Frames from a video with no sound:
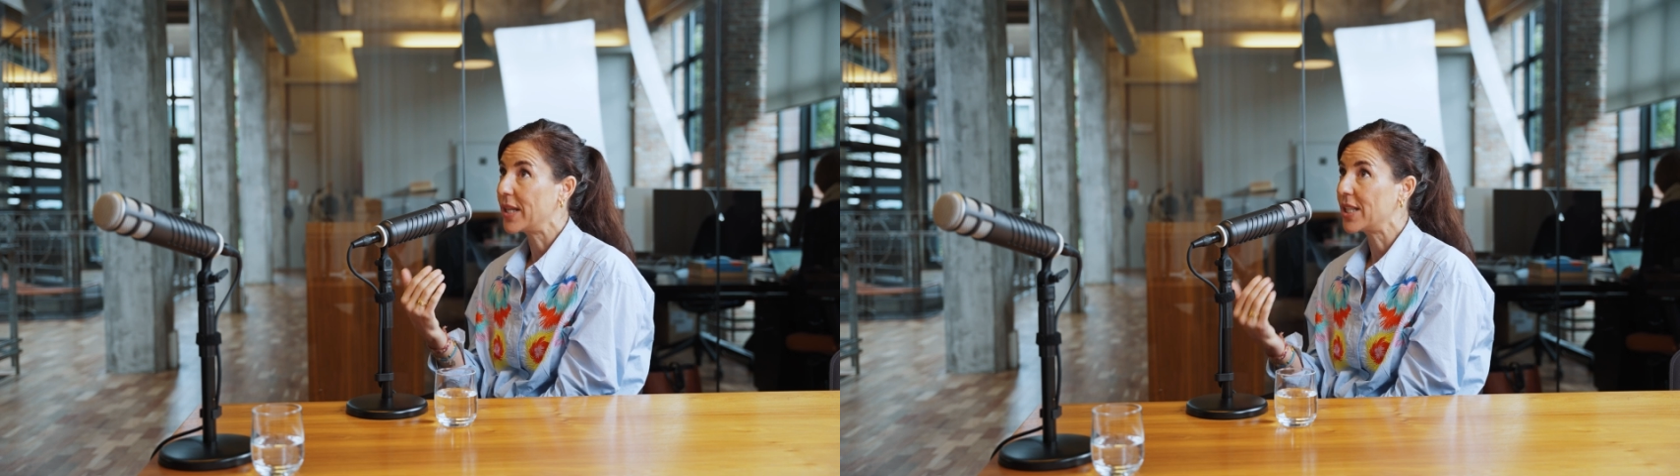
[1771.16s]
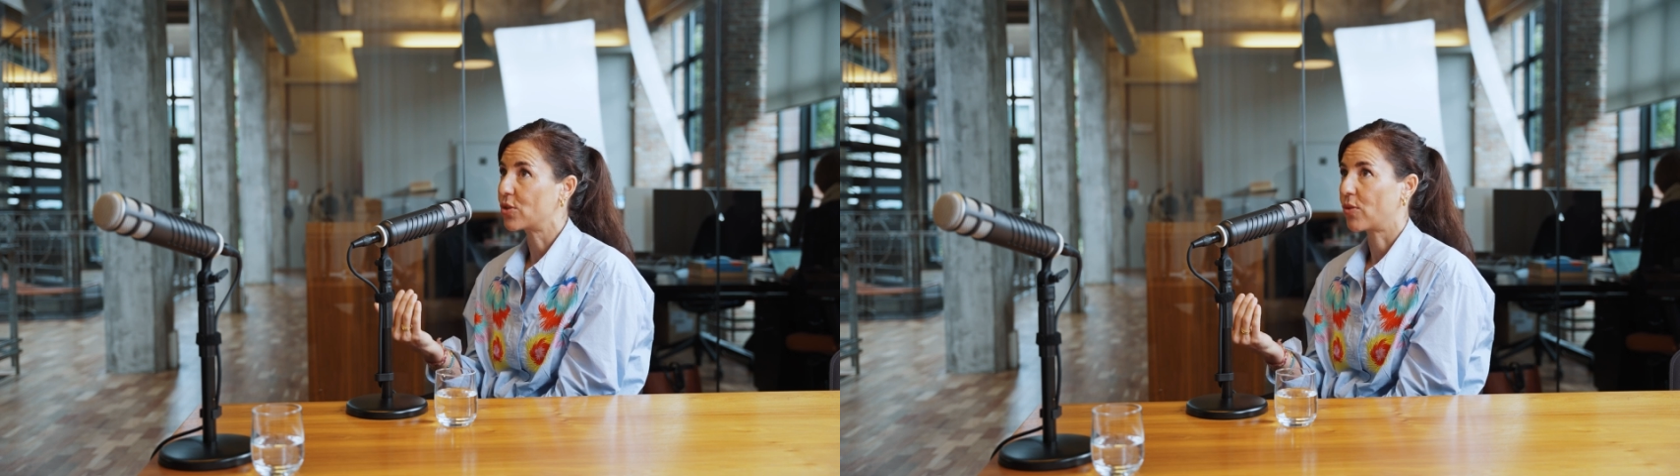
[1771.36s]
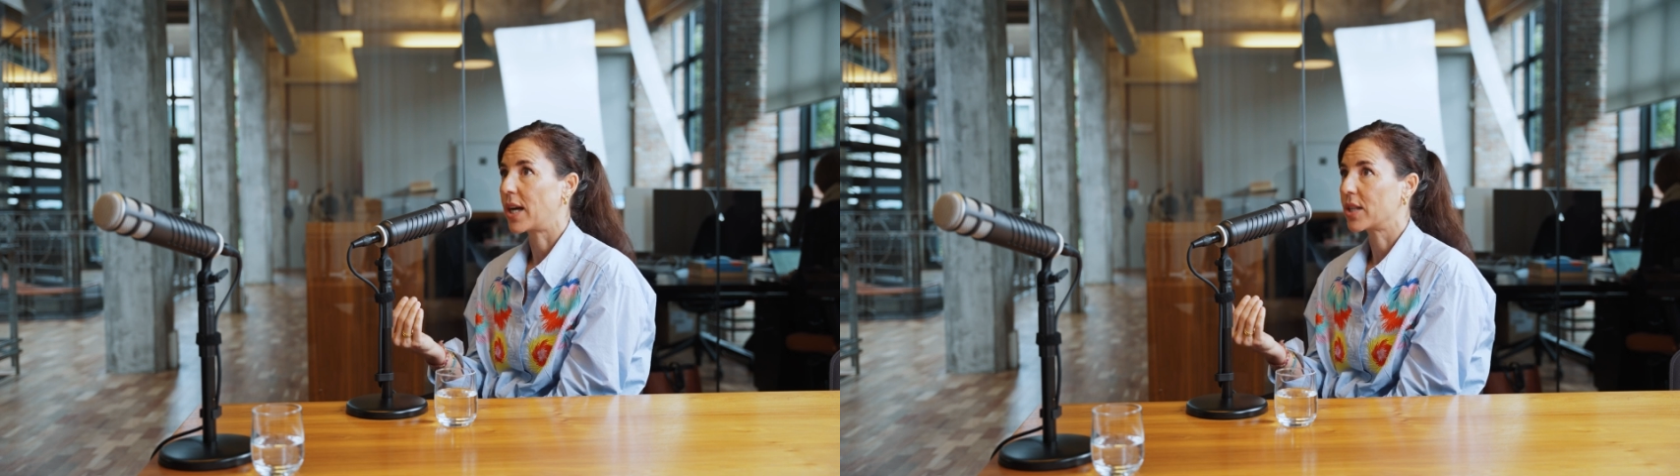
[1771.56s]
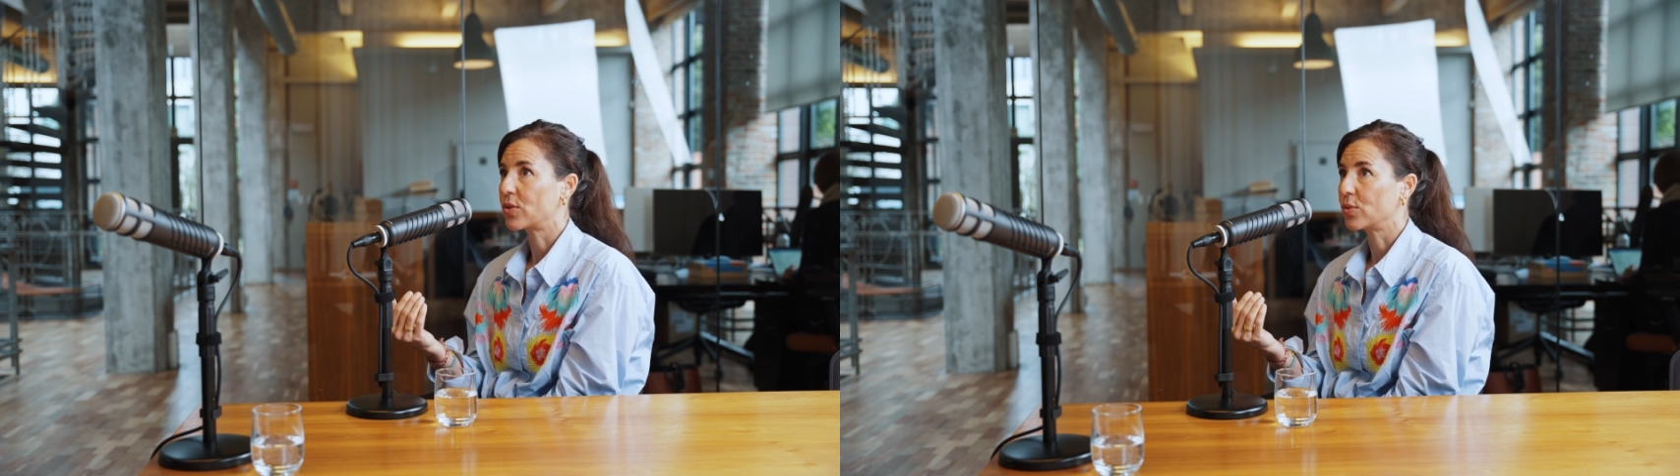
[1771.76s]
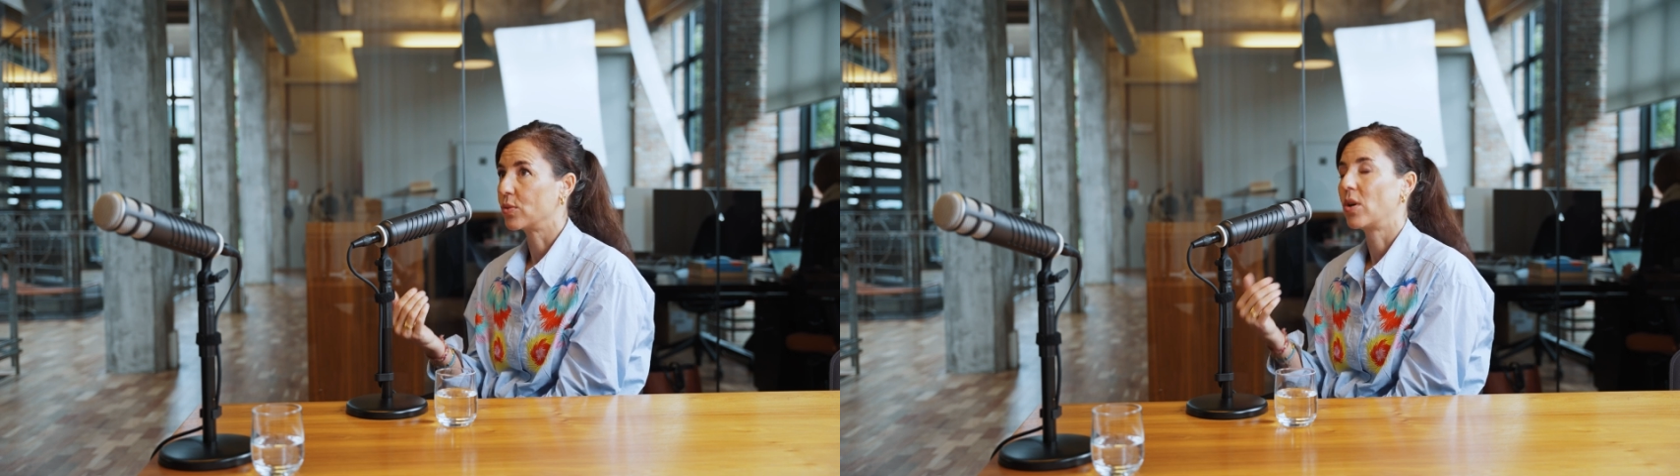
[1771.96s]
try
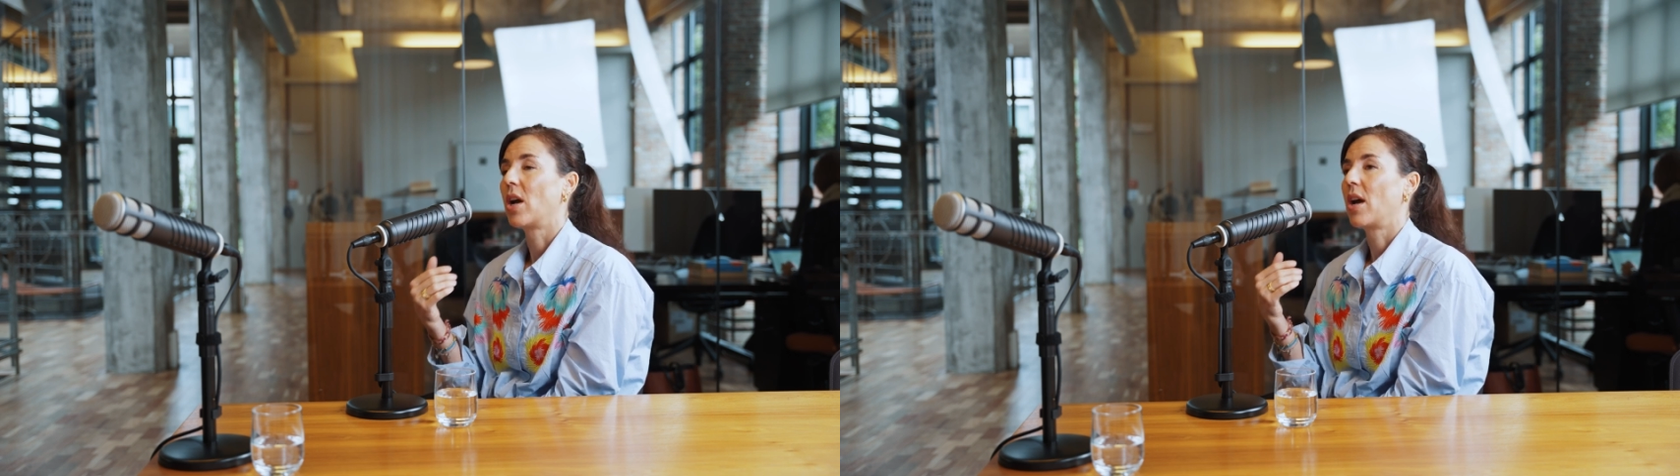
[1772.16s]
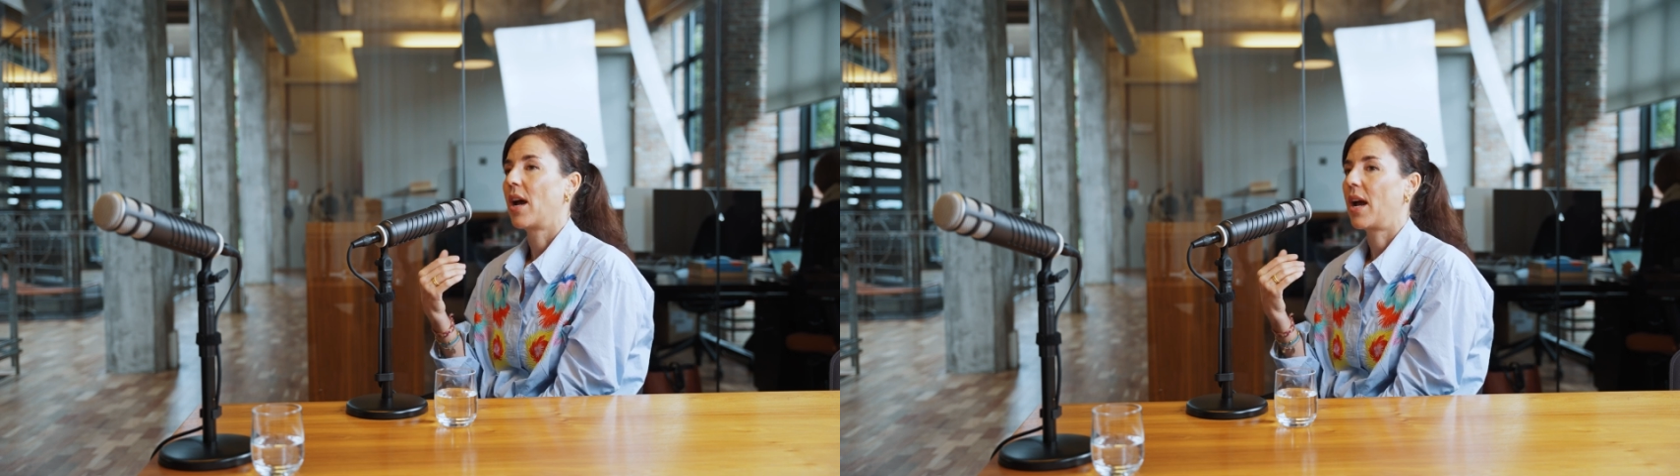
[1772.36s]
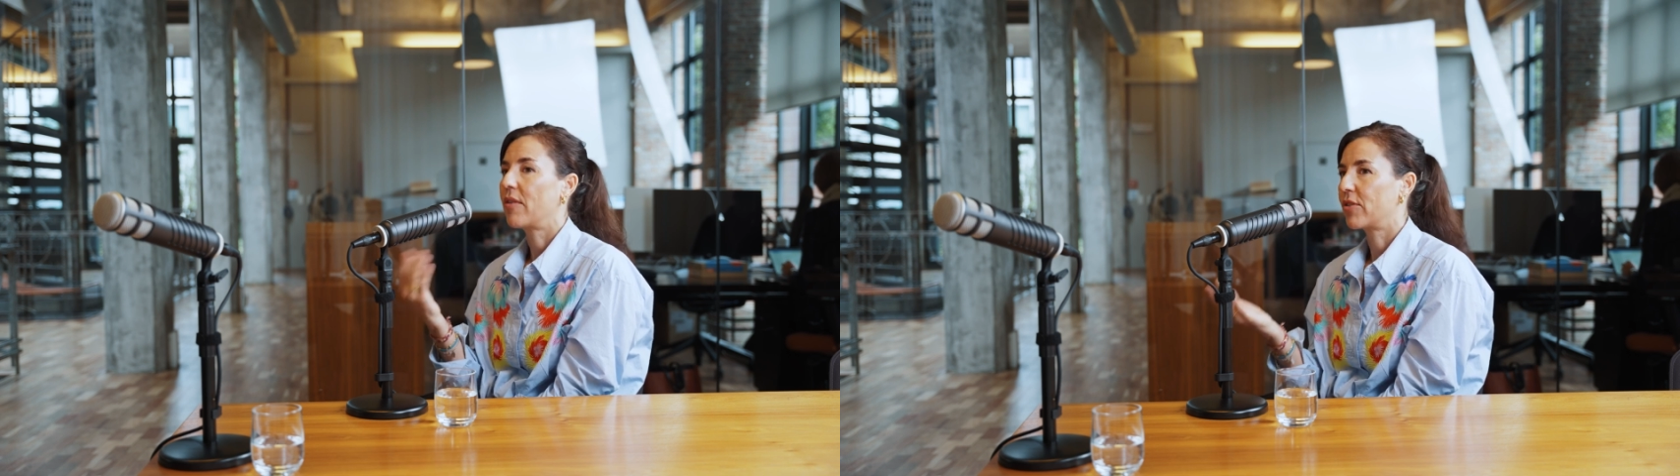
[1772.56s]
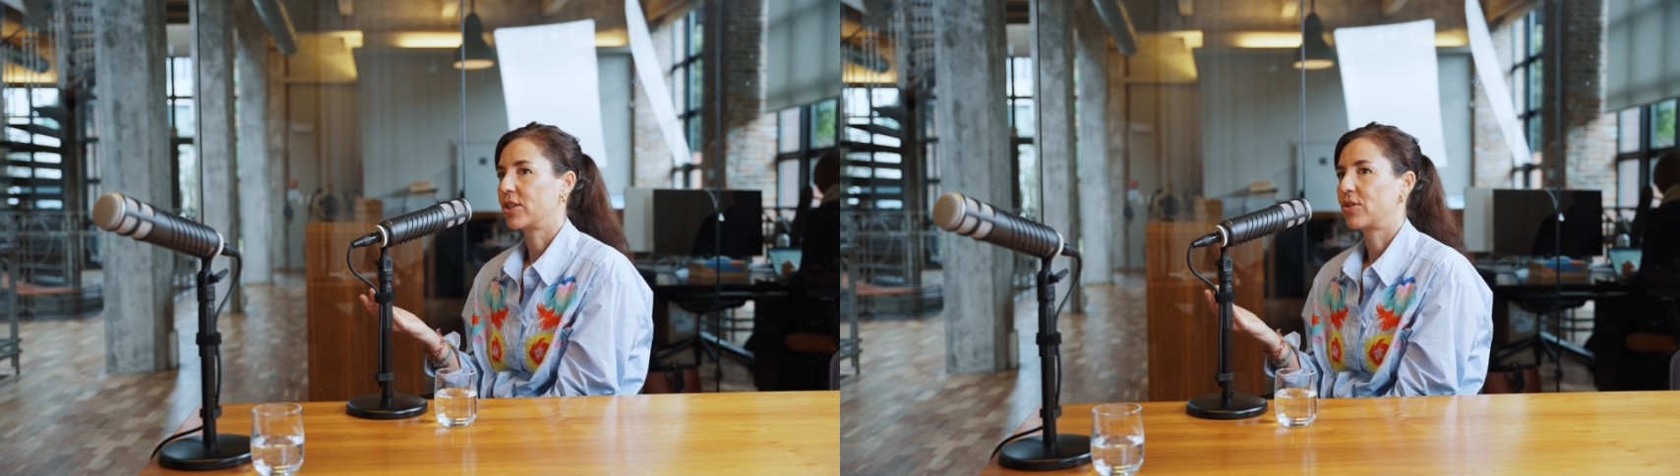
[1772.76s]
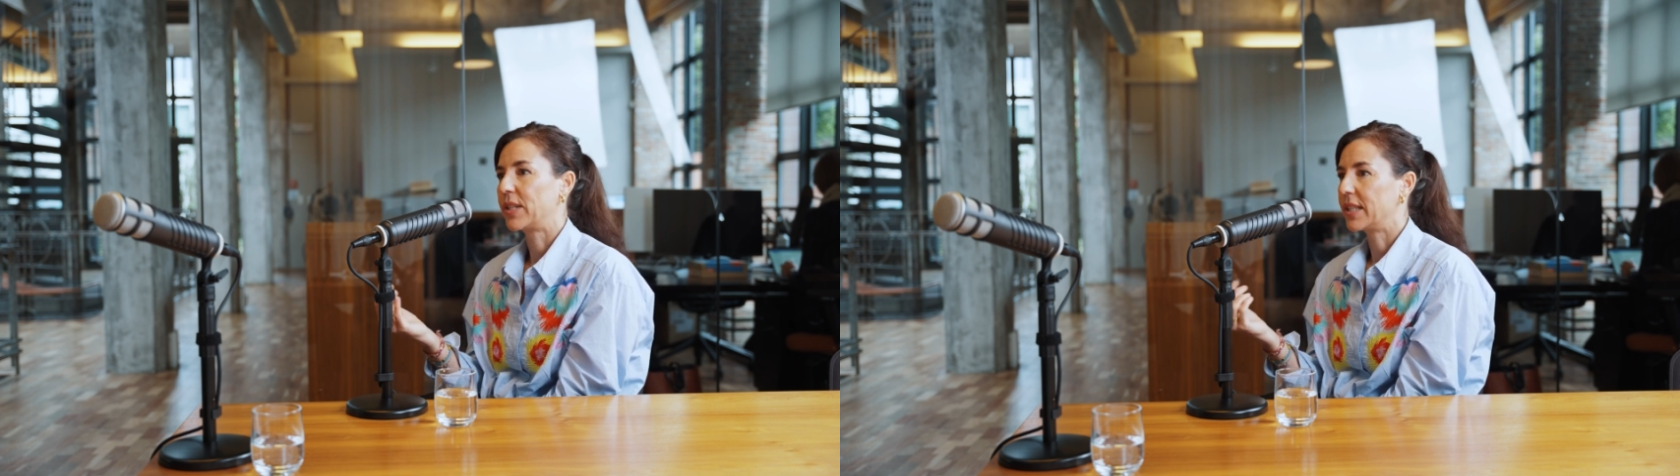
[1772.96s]
to have our
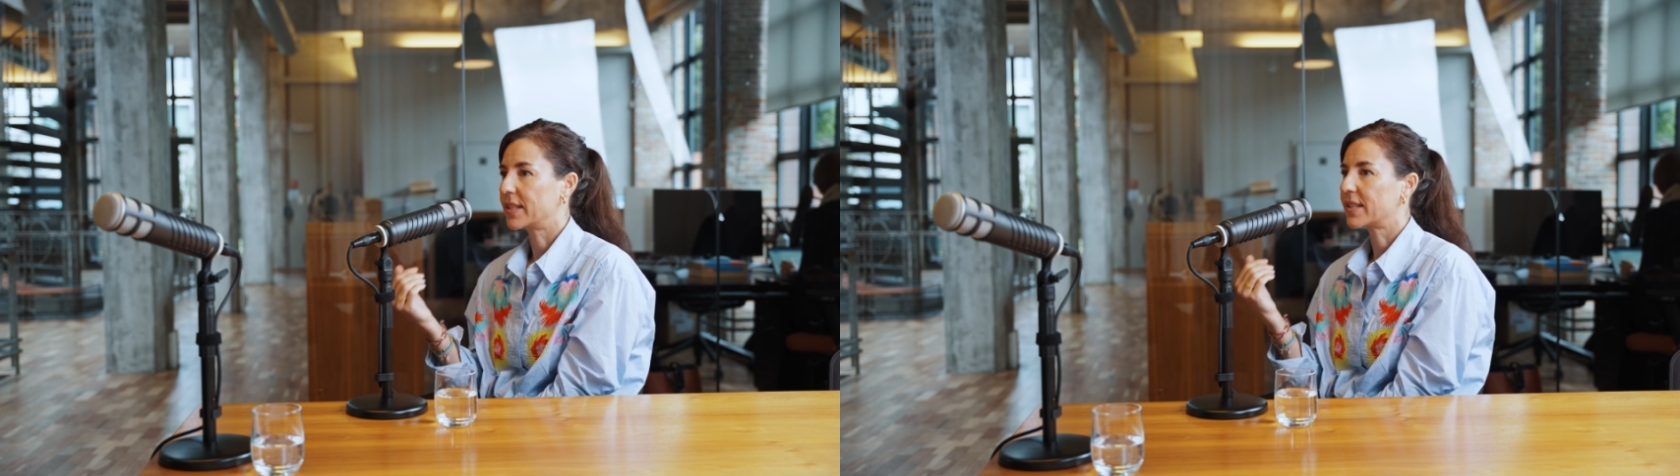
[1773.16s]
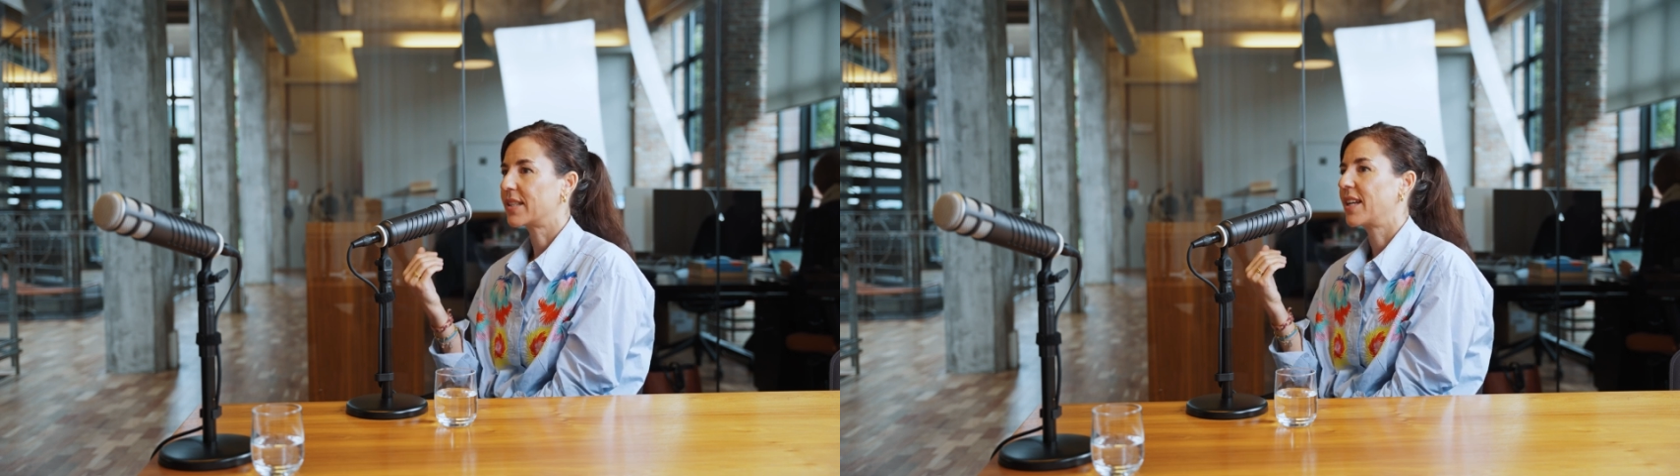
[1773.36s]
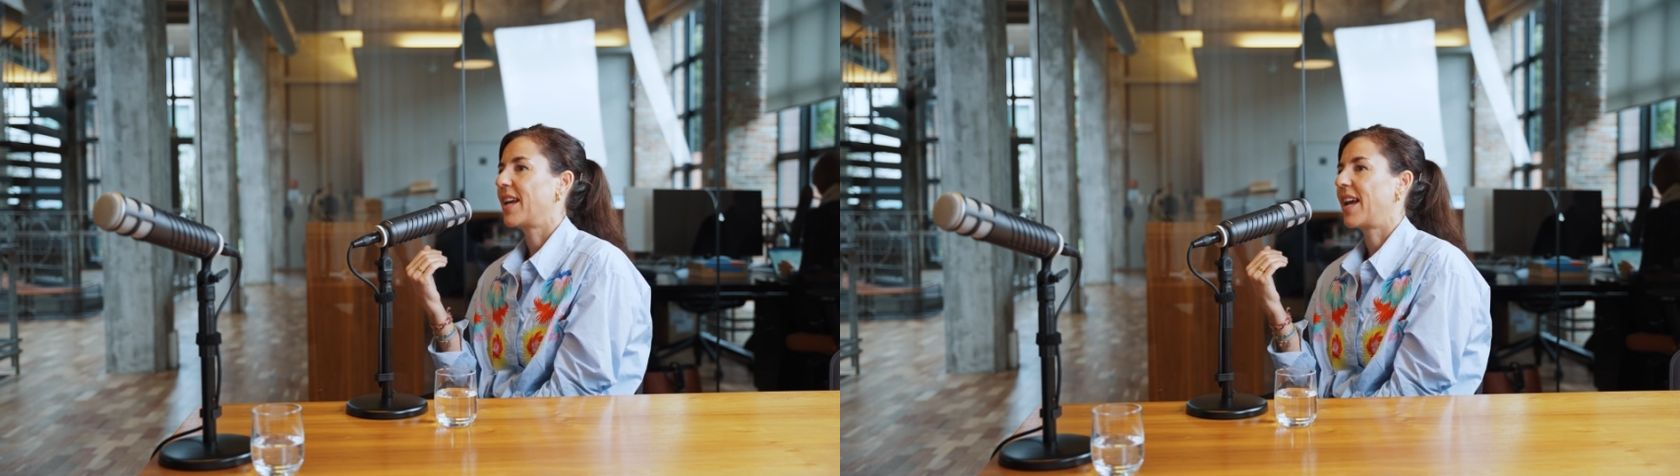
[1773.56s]
drinks,